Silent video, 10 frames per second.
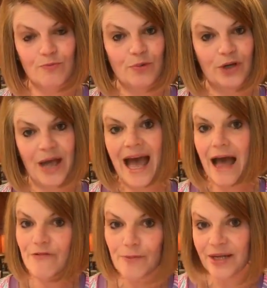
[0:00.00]
put a
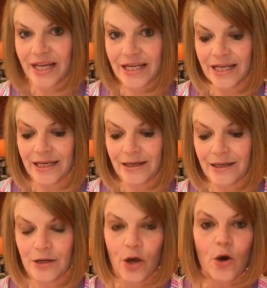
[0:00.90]
half a banana
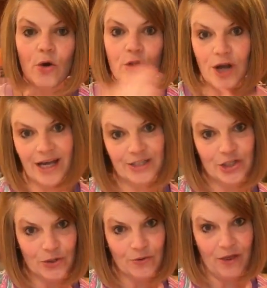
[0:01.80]
in, or I
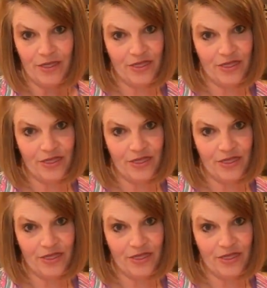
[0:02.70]
do